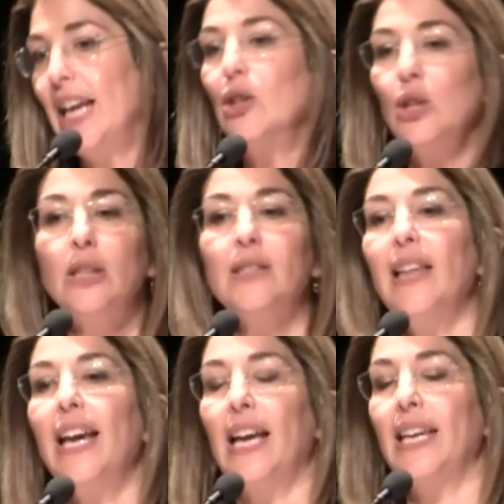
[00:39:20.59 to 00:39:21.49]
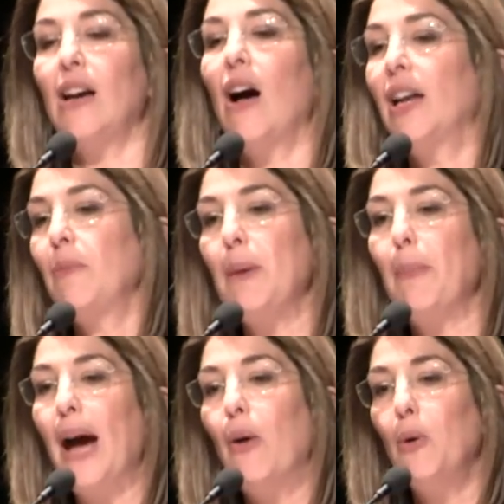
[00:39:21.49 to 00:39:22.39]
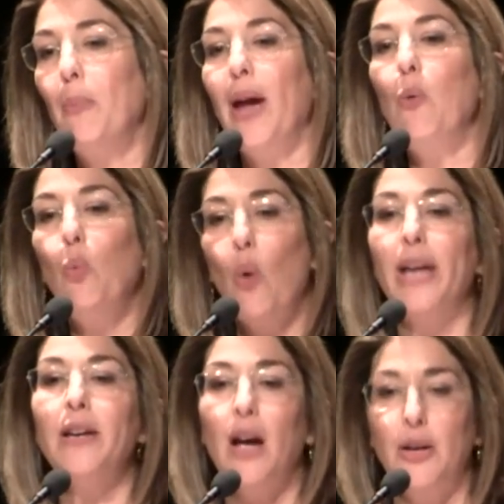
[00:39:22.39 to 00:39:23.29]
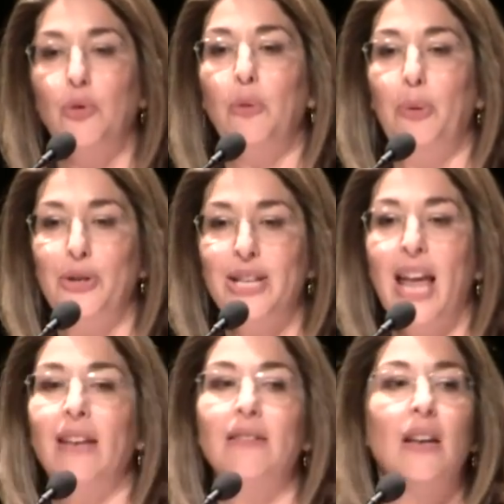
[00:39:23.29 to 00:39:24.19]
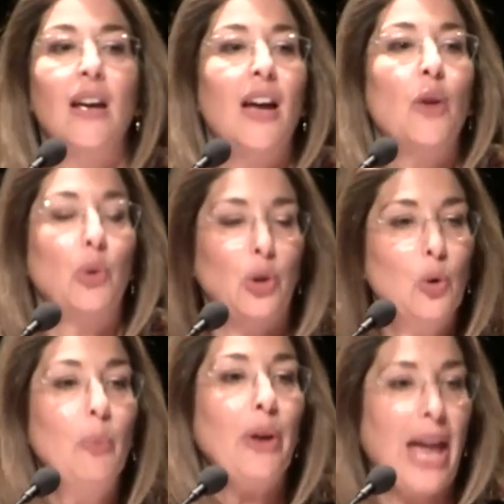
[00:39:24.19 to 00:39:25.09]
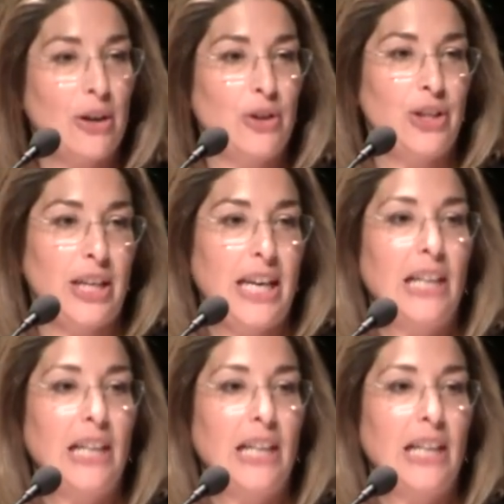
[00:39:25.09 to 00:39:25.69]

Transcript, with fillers: It looks like an economy powered by 100% renewable energy.